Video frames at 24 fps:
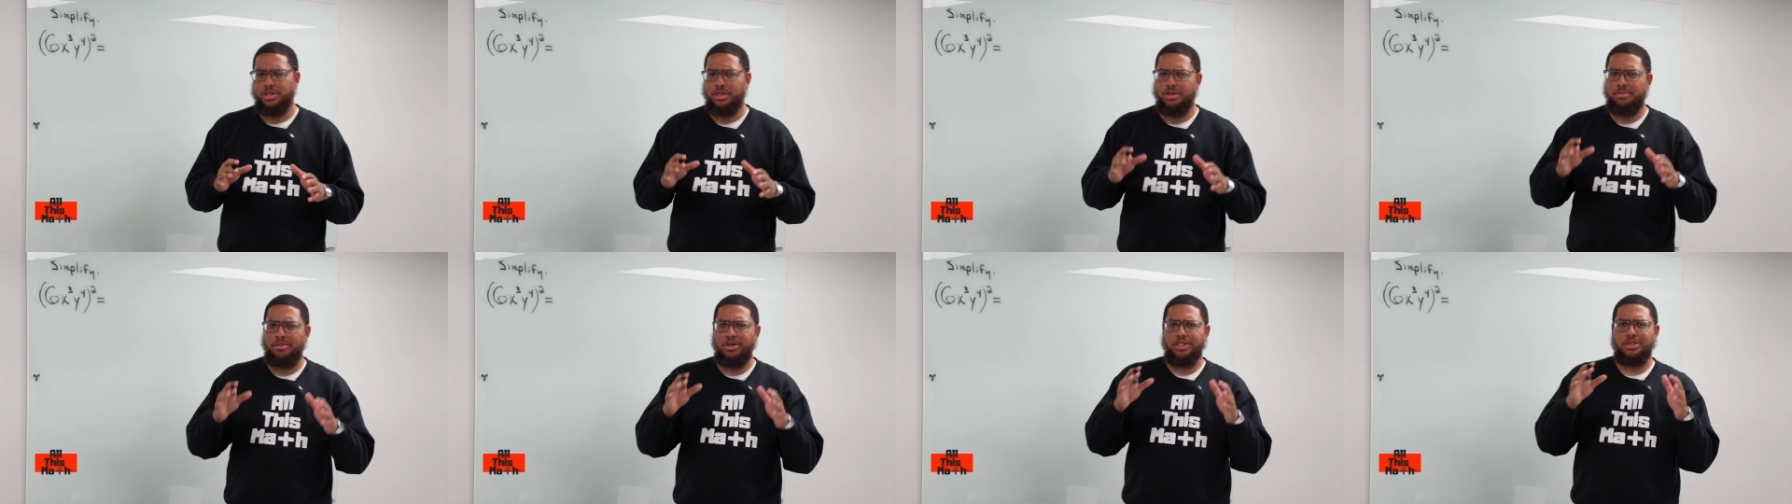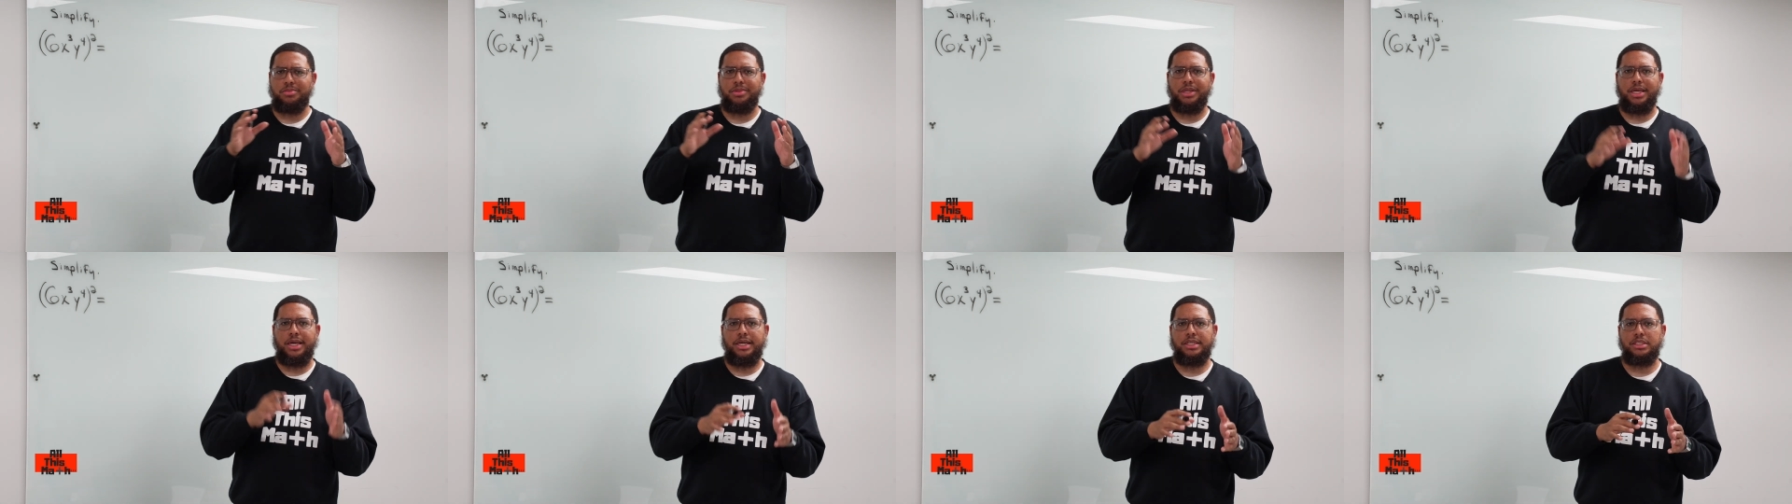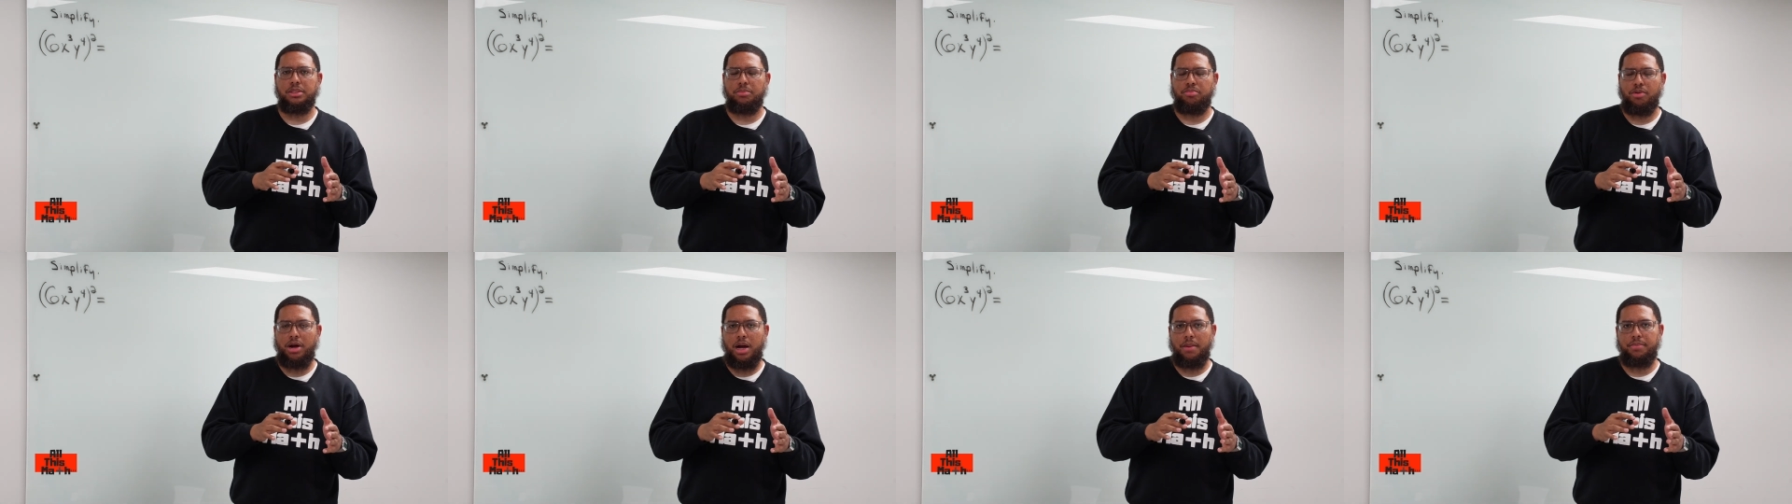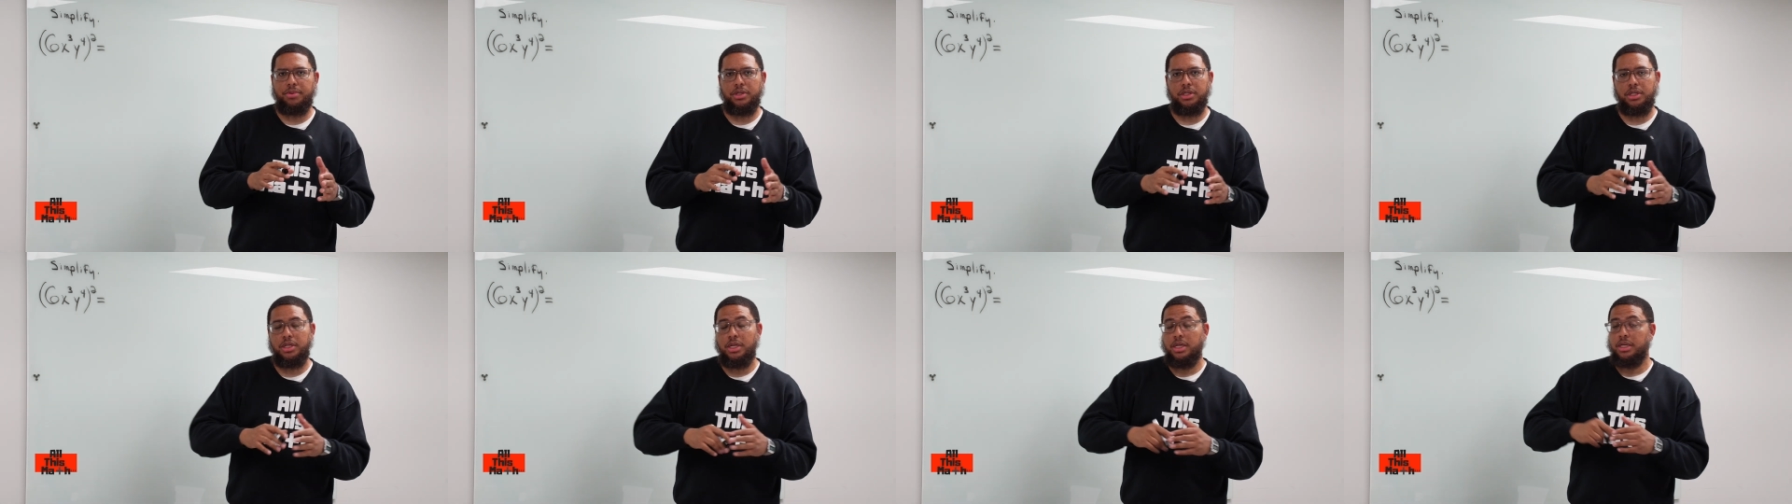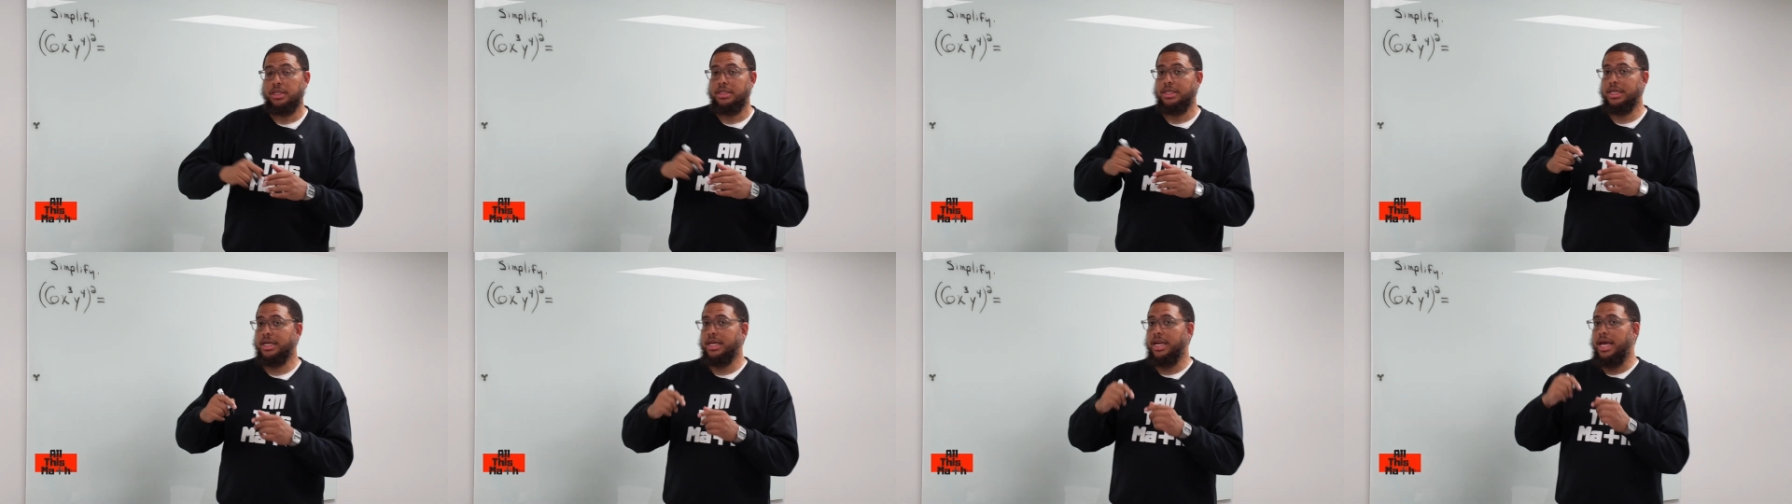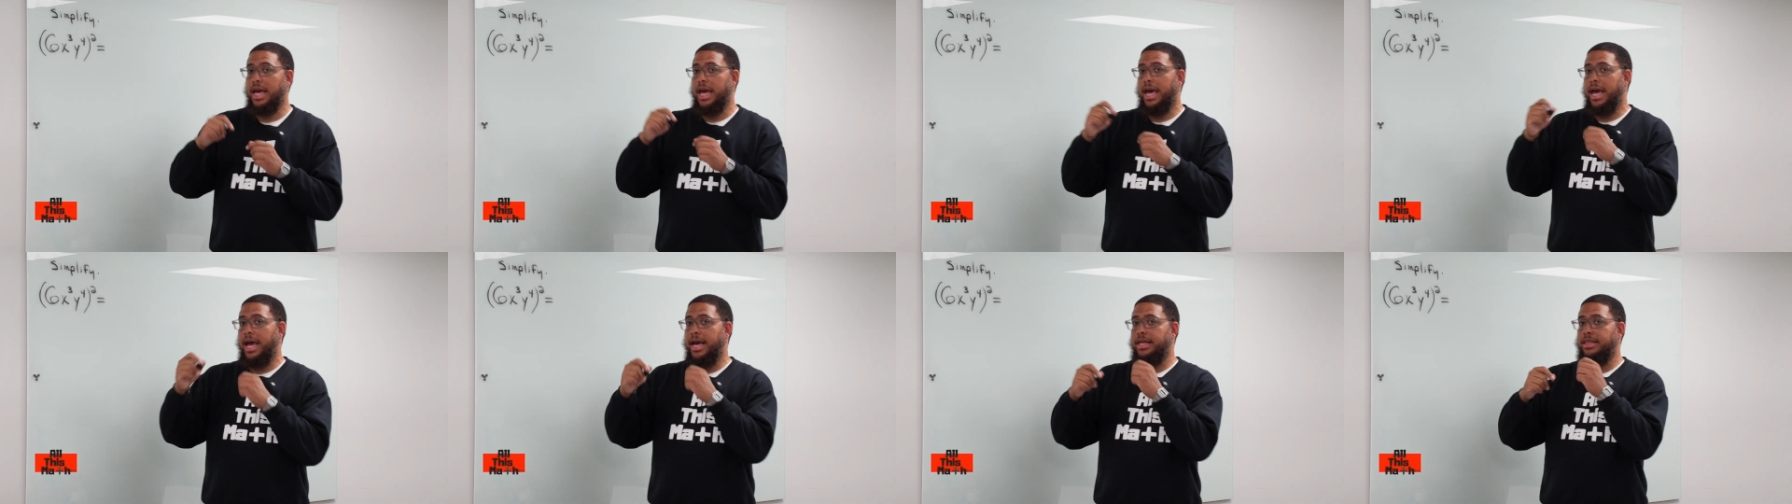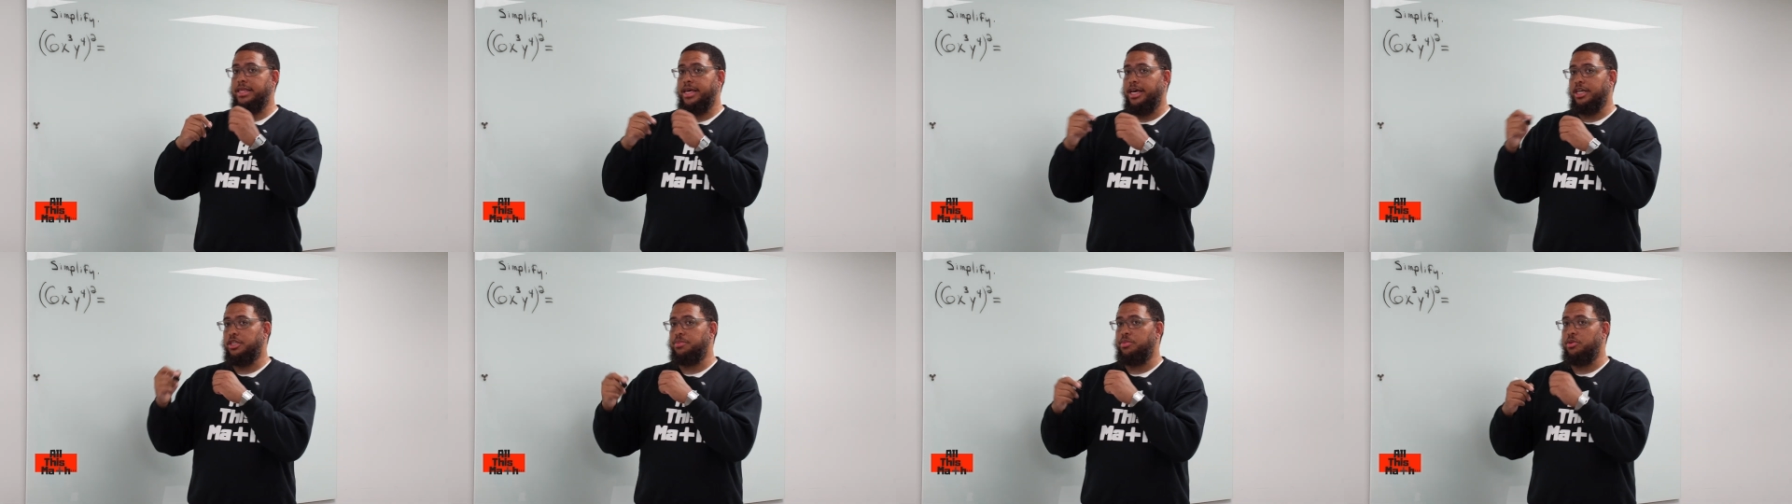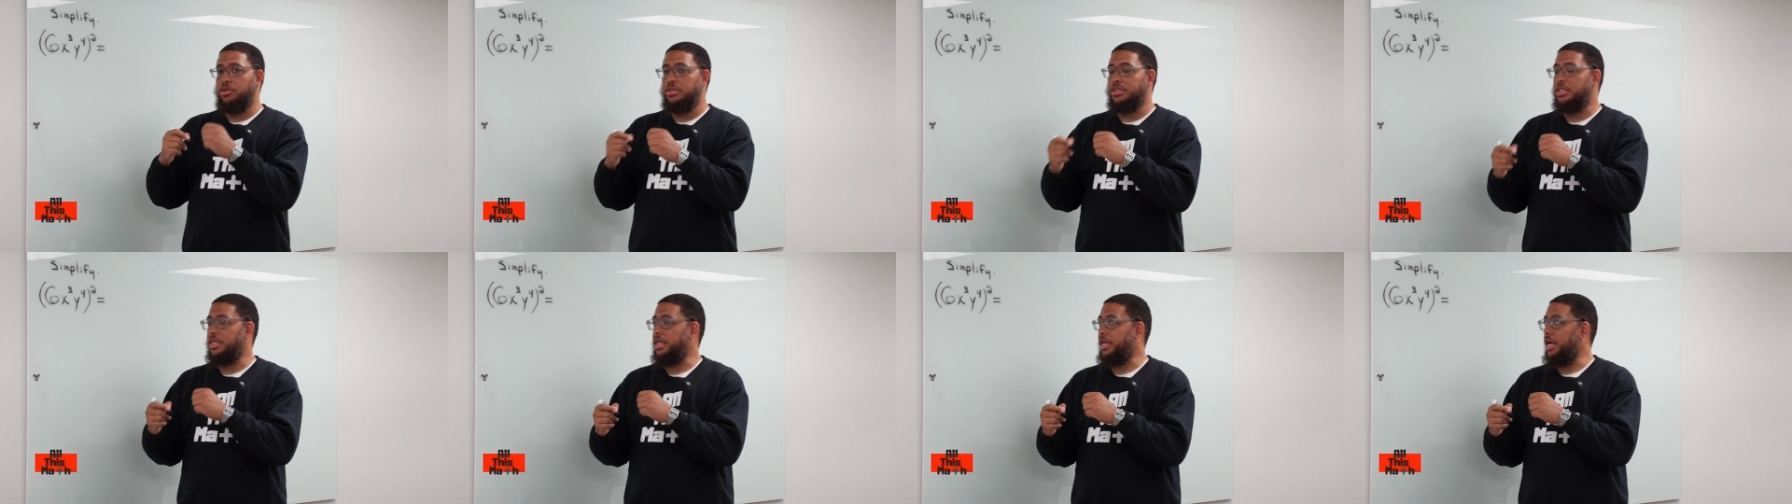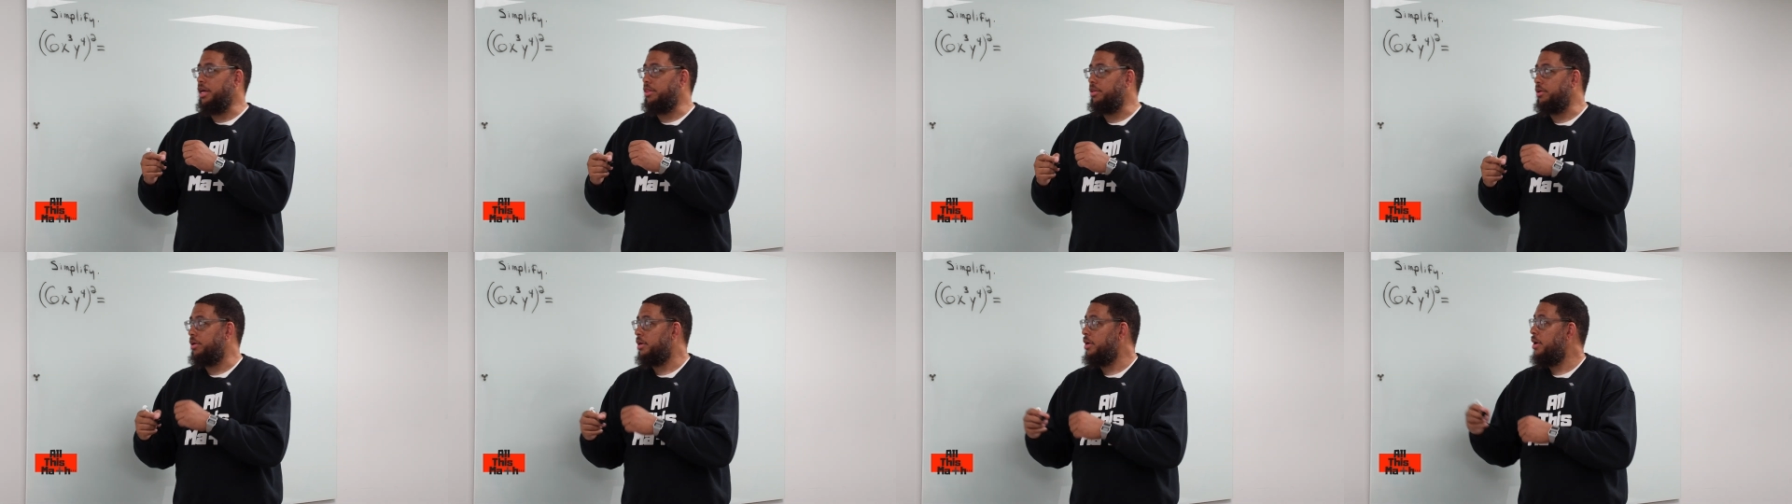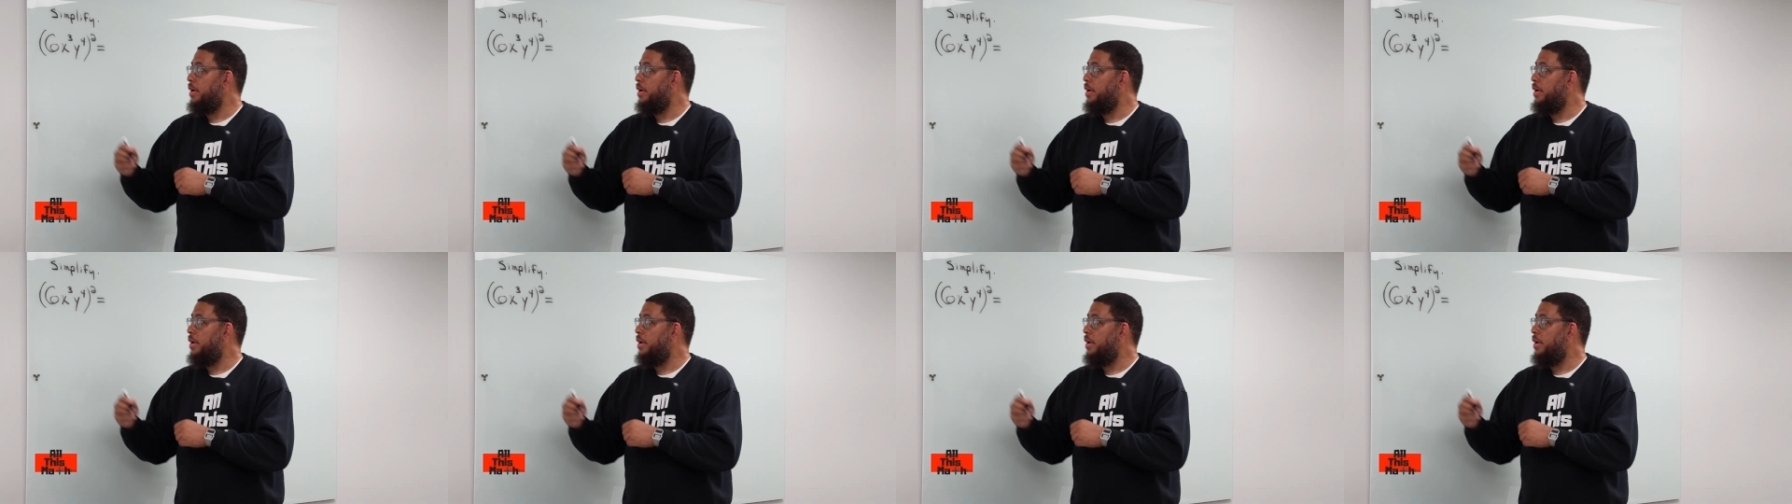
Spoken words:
In the multiplication property, you're going to add the exponents together.